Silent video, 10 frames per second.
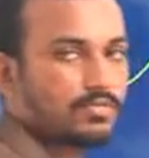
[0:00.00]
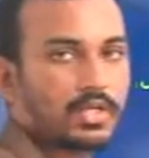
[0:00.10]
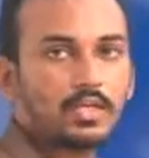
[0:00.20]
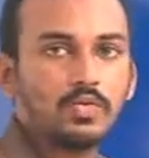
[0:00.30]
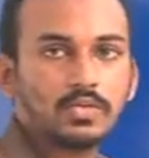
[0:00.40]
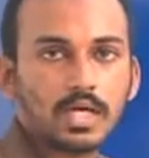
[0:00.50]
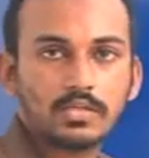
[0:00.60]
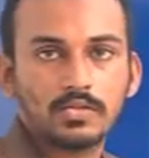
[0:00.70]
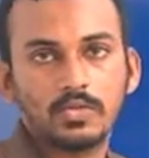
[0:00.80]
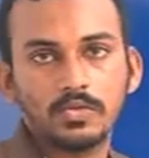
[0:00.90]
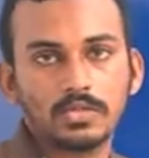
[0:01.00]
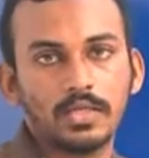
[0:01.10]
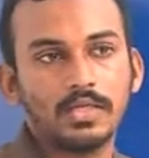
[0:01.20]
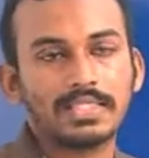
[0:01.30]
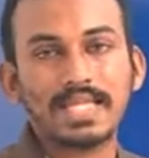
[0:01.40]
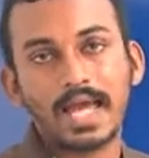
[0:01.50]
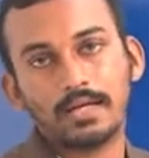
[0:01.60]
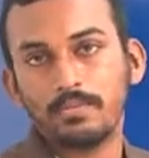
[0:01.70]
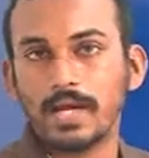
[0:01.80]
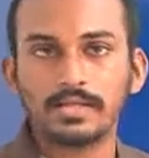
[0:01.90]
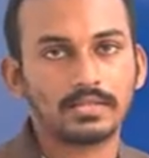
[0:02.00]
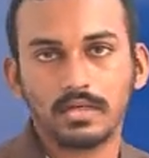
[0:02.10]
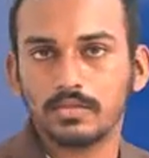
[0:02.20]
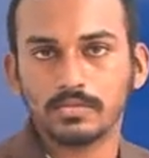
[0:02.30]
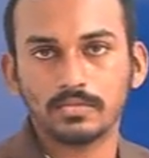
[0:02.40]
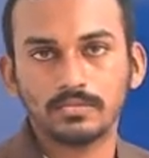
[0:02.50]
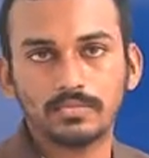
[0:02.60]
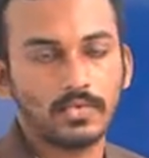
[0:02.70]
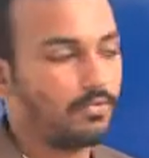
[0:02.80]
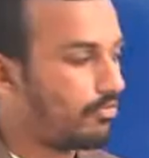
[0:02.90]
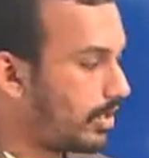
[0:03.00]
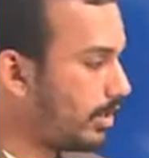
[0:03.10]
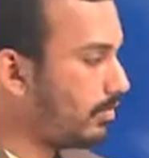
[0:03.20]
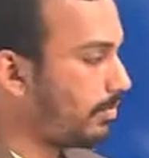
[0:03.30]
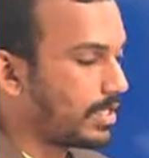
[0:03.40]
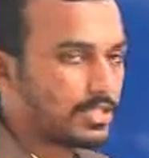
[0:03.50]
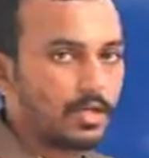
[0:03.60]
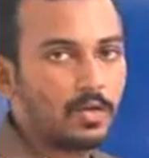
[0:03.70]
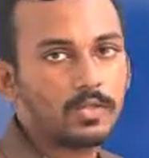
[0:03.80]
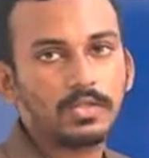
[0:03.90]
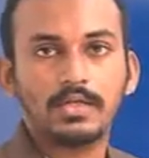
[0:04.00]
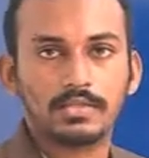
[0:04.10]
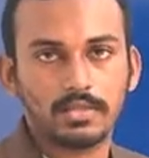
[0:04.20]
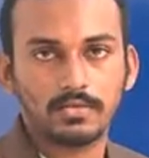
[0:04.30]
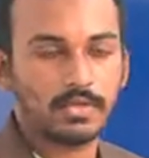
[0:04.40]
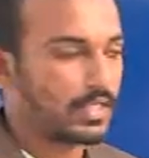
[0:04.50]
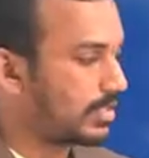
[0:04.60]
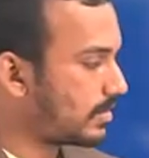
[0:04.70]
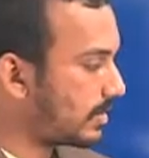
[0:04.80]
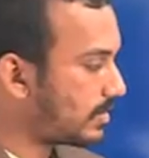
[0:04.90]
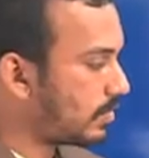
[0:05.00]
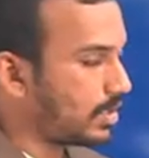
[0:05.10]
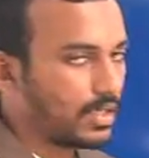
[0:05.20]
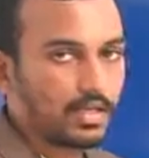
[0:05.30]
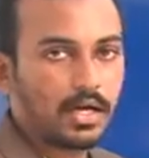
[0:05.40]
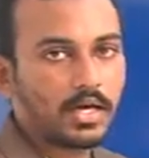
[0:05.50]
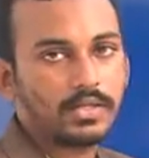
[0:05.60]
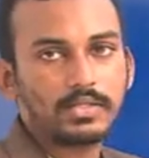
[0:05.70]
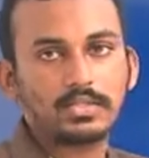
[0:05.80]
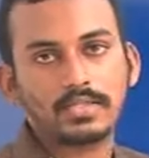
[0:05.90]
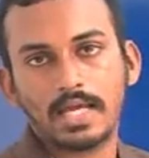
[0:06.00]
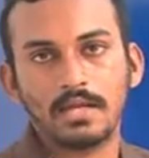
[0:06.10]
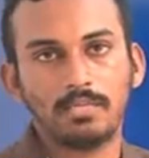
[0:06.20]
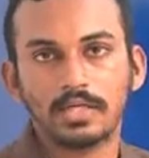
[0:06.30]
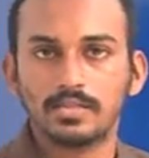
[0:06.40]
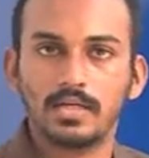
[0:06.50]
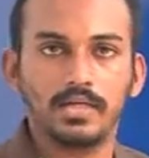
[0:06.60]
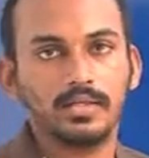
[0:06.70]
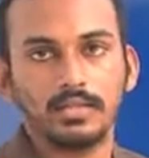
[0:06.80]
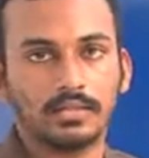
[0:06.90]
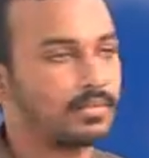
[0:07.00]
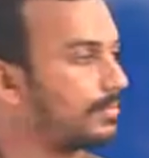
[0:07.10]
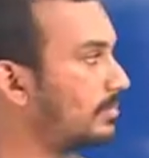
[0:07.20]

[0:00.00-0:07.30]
we can also use sand bags also. We need to place a load, that's it, whether it is a soil or it is a sandbags or anything.